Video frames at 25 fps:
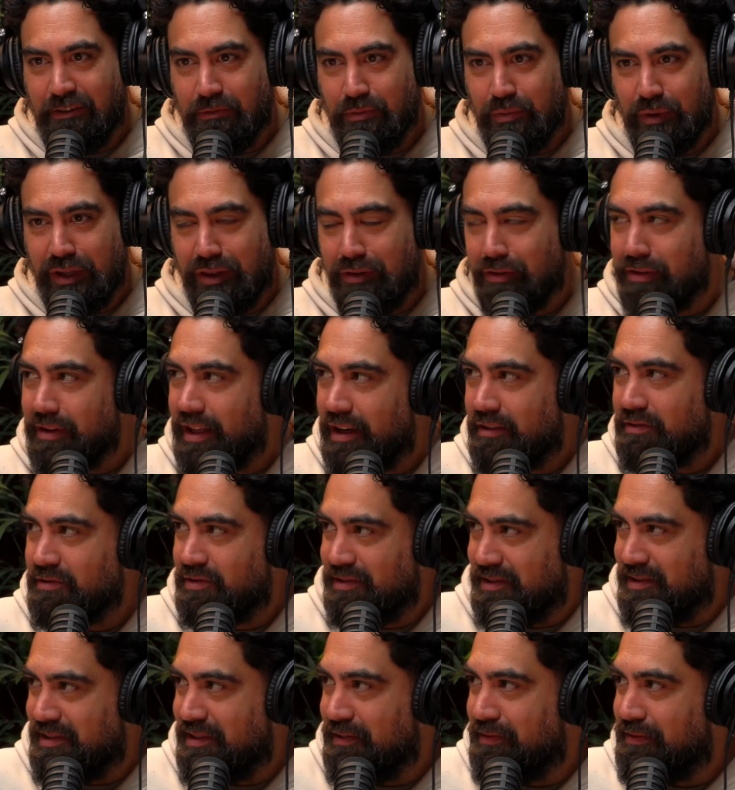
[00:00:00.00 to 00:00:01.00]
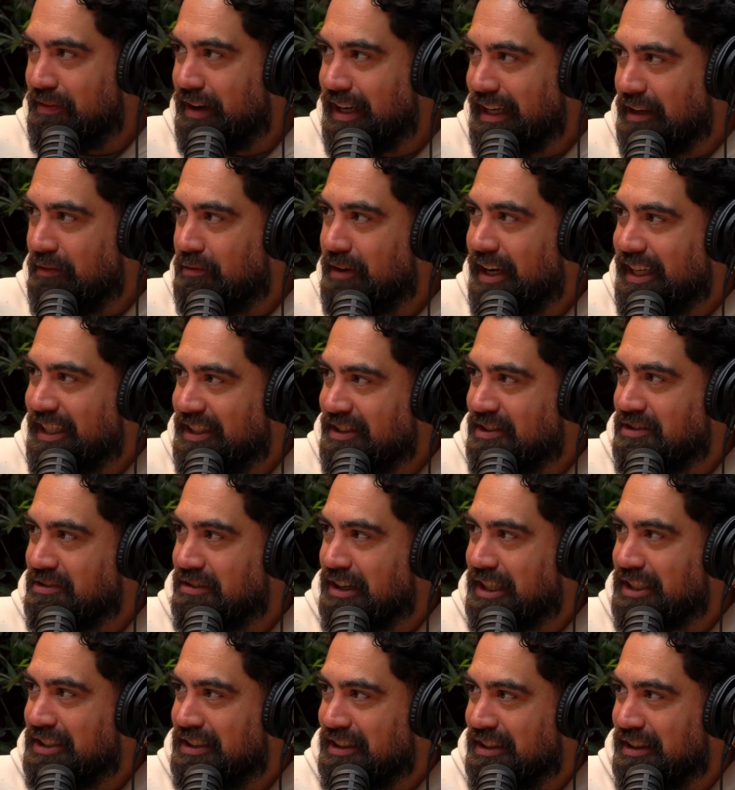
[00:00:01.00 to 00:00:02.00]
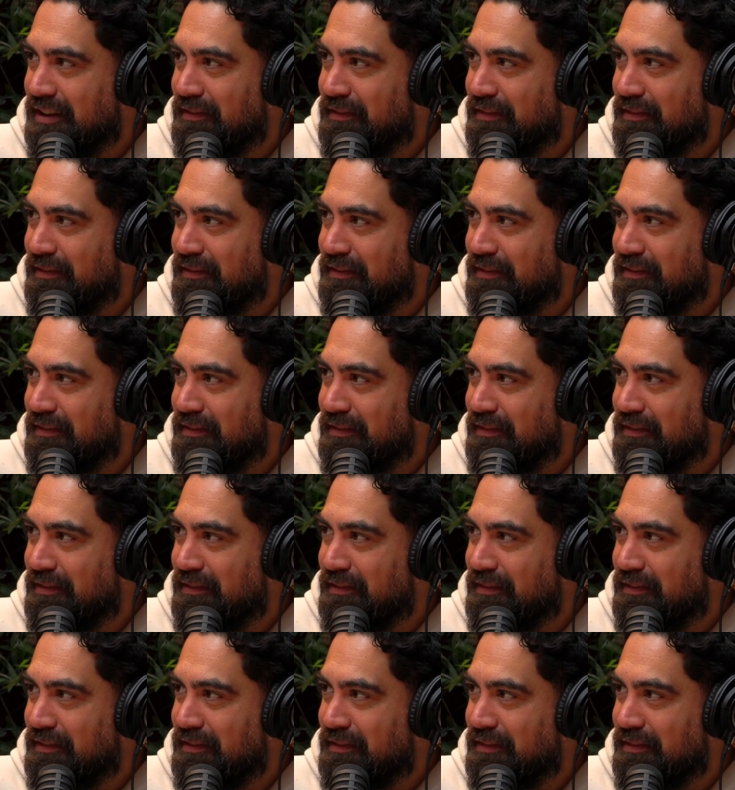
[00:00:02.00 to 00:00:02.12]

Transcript: We thought that was just a funny way to structure the